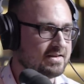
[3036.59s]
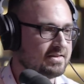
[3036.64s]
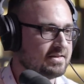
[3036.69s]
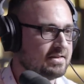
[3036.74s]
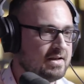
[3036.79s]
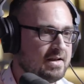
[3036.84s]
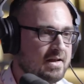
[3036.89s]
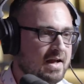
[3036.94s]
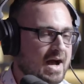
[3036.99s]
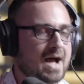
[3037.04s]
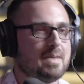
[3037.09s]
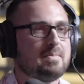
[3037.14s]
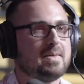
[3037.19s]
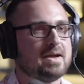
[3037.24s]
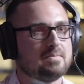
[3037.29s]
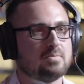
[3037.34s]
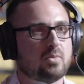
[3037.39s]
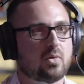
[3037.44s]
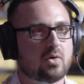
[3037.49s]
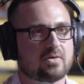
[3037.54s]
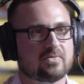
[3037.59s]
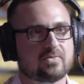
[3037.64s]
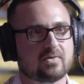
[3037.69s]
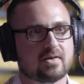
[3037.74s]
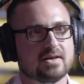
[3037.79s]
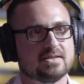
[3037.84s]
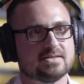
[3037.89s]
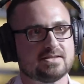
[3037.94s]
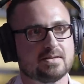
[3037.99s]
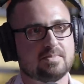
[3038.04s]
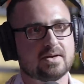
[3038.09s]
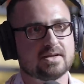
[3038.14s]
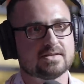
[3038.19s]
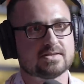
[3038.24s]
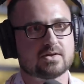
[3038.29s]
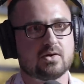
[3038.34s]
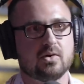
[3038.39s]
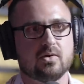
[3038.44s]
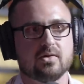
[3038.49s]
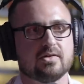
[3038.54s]
and I made more friends at
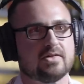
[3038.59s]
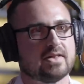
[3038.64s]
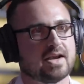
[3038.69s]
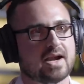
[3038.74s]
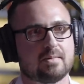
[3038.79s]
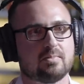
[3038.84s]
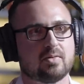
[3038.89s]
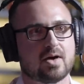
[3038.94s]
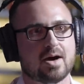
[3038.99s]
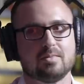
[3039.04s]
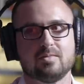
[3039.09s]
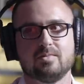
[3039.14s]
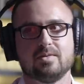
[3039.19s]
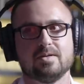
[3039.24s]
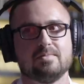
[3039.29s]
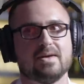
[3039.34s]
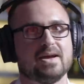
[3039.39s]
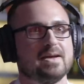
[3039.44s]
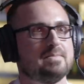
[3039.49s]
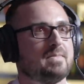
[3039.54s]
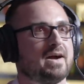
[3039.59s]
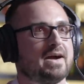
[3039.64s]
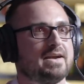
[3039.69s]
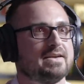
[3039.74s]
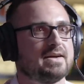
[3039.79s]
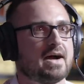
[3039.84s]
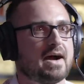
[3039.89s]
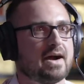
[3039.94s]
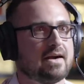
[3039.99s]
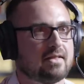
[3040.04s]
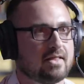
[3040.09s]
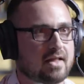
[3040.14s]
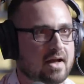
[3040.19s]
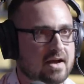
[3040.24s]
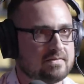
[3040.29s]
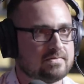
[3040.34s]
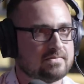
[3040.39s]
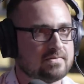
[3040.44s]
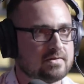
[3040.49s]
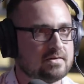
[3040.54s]
Pensacola than I probably made my entire
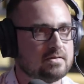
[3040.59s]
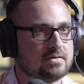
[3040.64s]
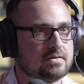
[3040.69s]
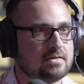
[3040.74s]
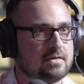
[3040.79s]
life.